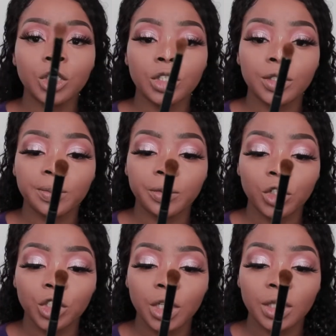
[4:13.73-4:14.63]
this
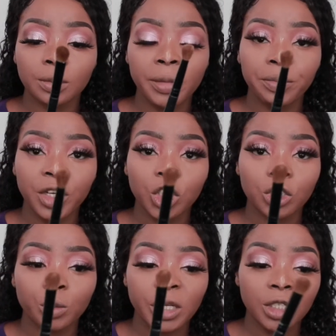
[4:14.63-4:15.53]
brush, it's my BH
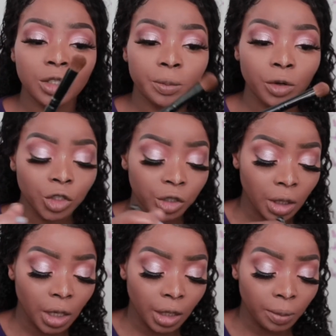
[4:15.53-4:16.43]
Cosmetics brush,
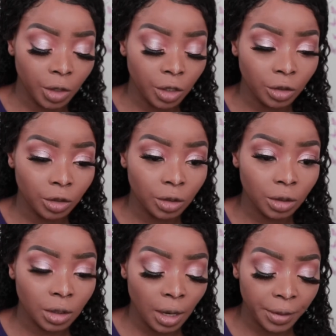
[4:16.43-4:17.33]
and I'm going to
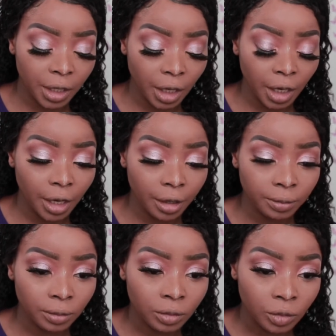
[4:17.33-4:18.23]
dab it
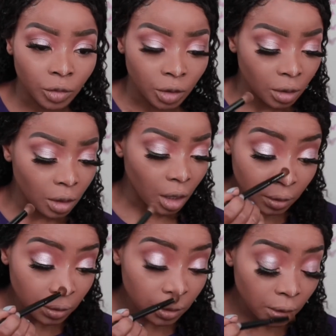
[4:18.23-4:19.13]
in and
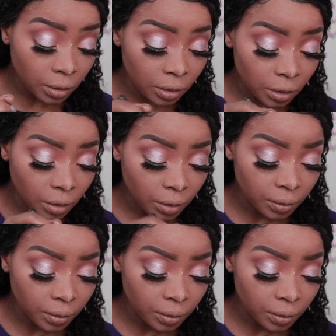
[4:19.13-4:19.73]
this contour.